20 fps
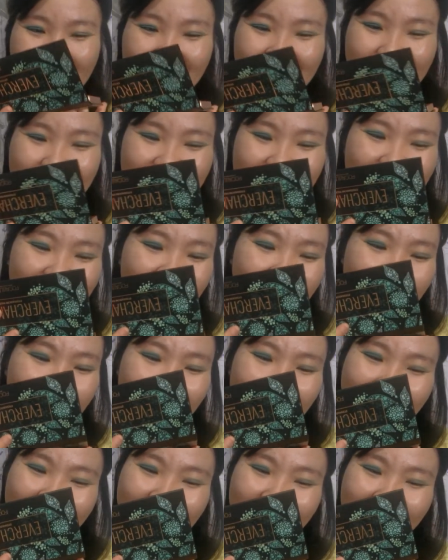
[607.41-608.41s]

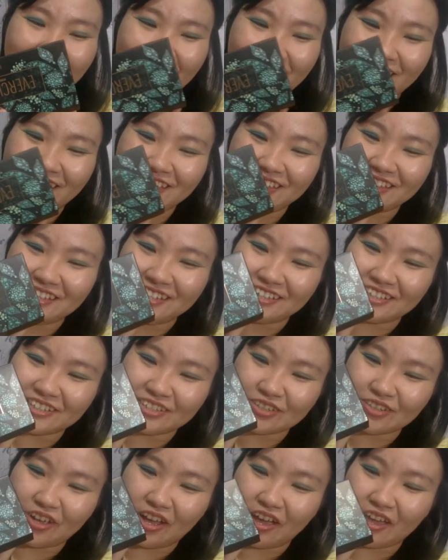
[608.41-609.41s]
Yay!
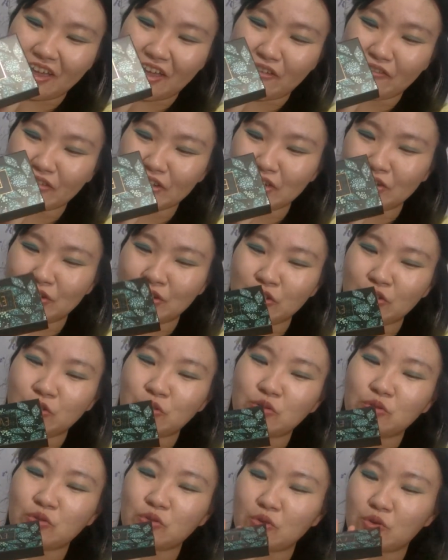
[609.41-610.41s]
So I have a
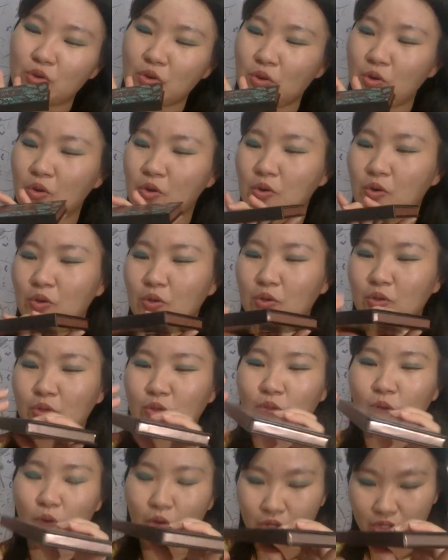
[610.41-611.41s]
new
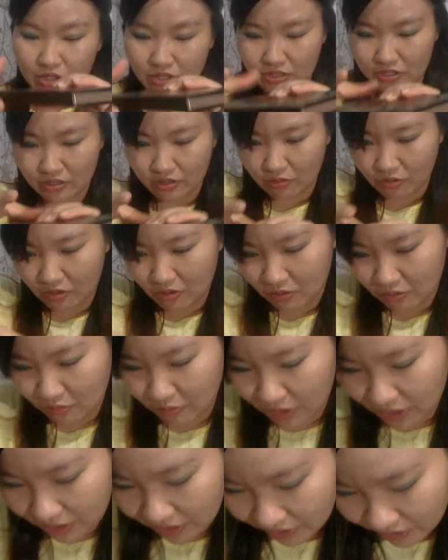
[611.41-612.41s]
toys. Oh,
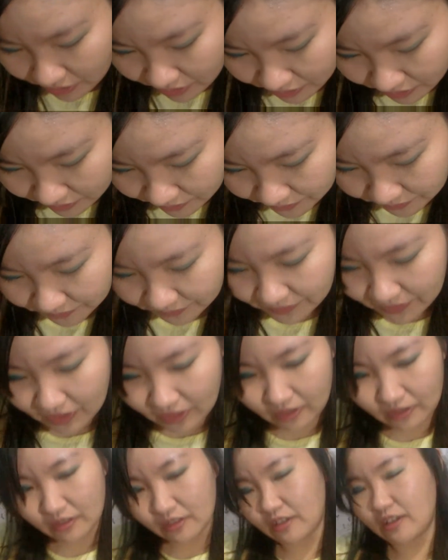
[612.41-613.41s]
where?
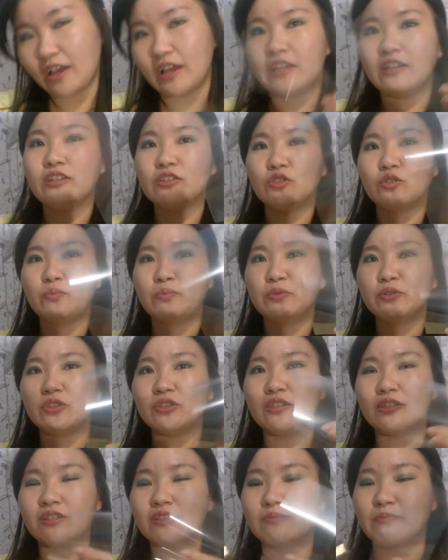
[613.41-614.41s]
I need to put
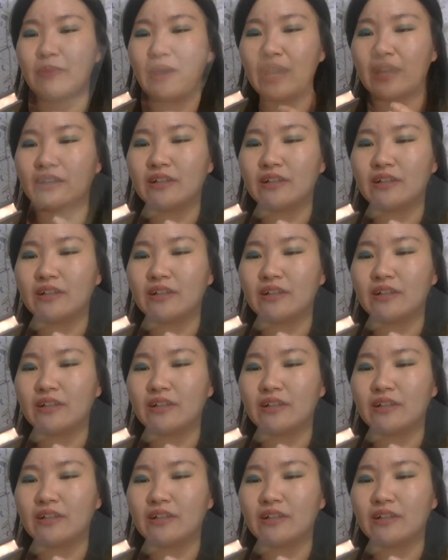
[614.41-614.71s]
this back.